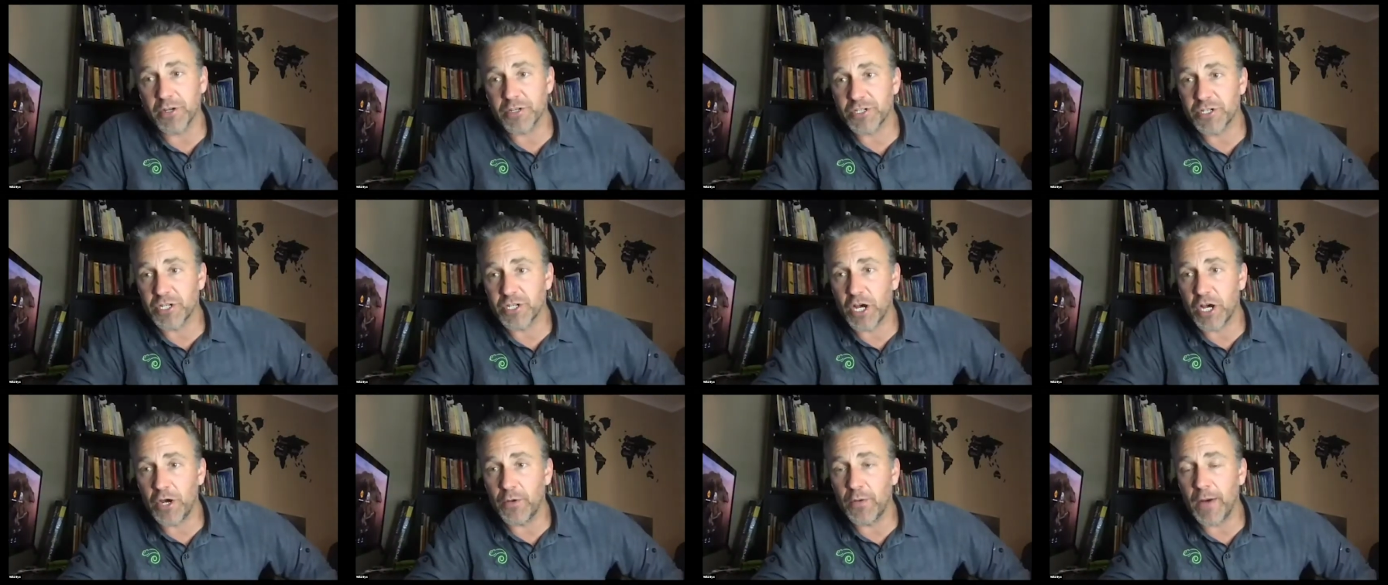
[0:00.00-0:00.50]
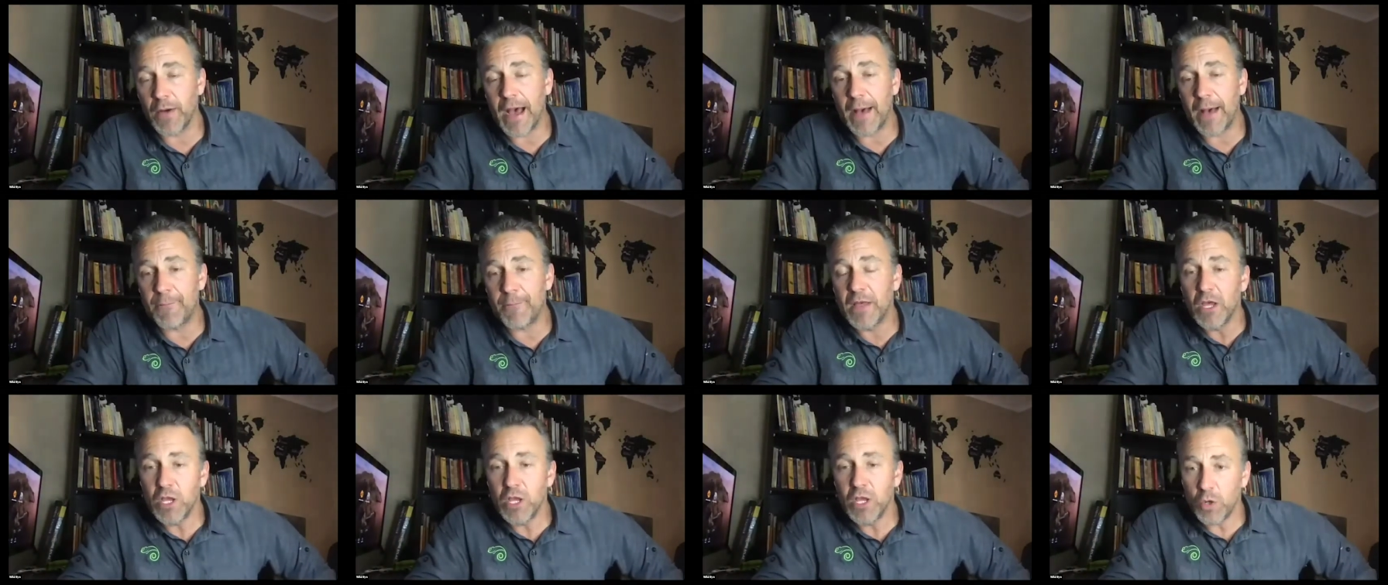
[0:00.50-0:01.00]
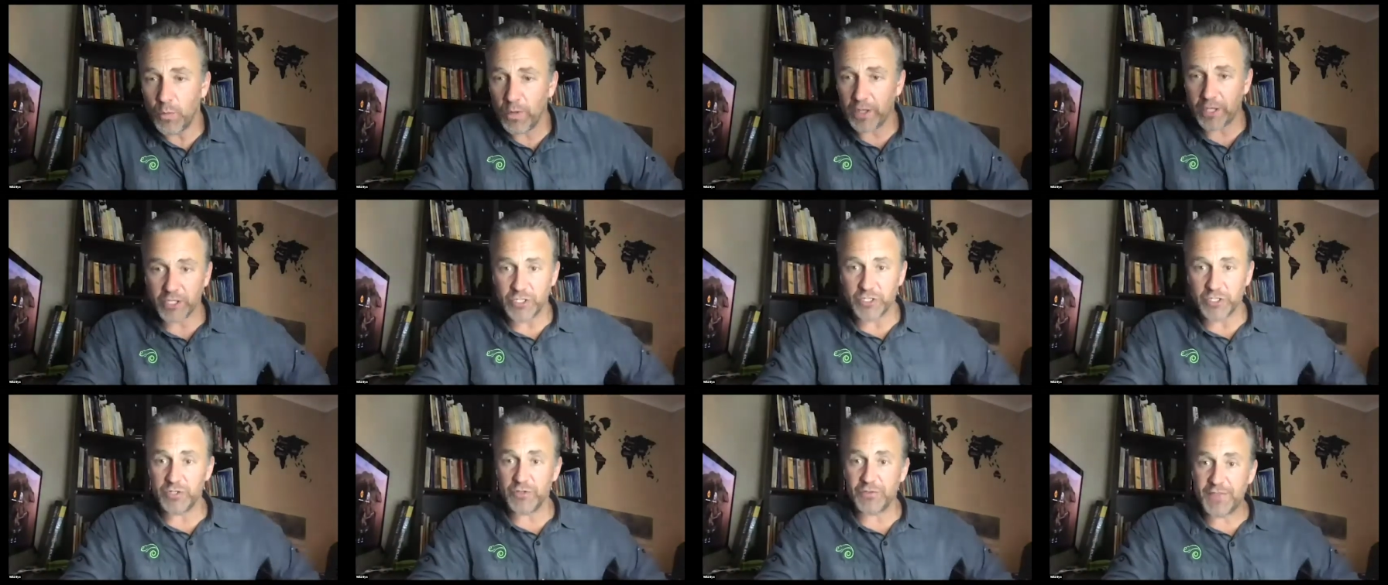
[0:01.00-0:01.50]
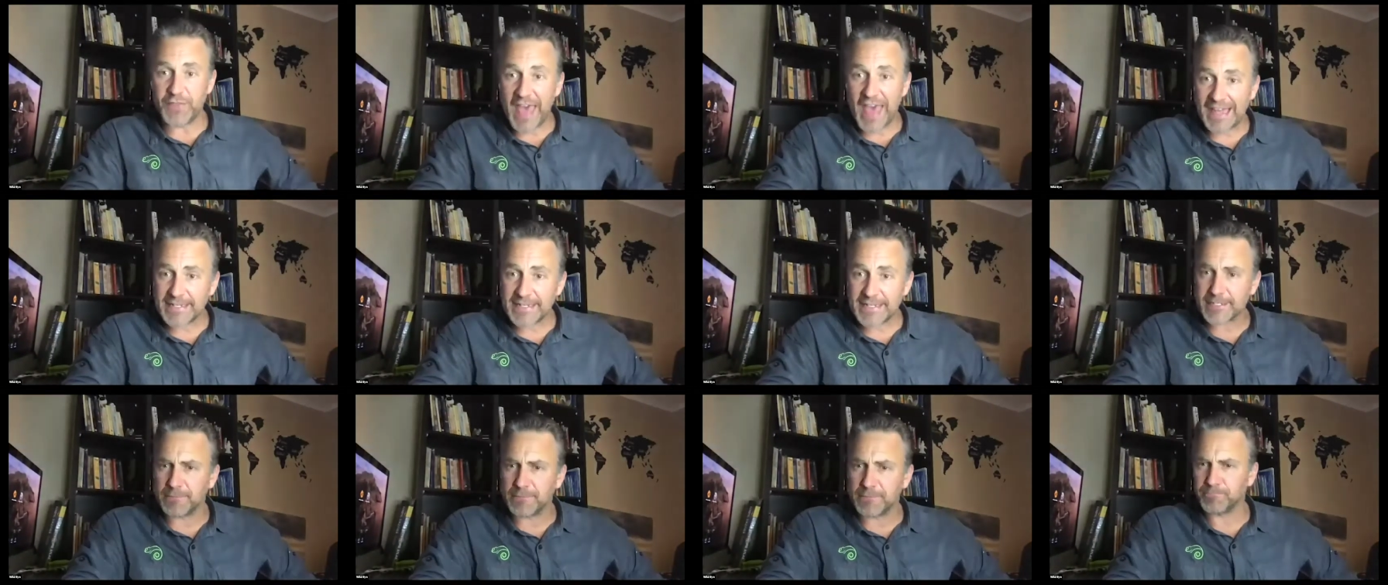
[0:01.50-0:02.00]
So um, we can do
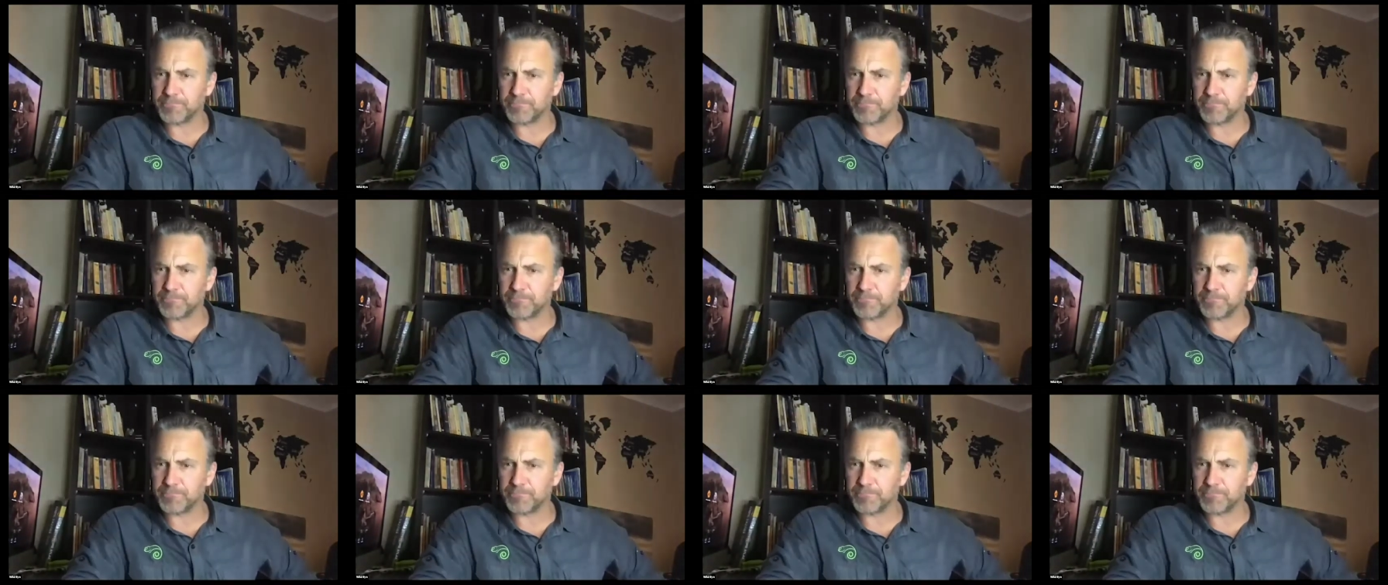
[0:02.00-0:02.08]
that.